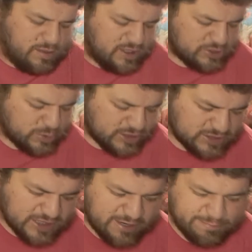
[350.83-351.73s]
This one,
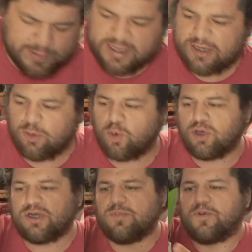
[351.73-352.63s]
instead of being an
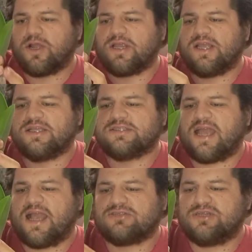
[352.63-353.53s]
orchid bark, it's
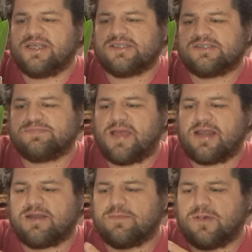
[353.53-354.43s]
actually in
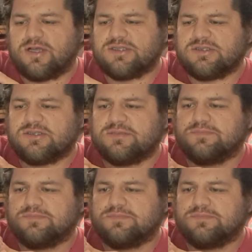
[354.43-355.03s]
sphagnum moss.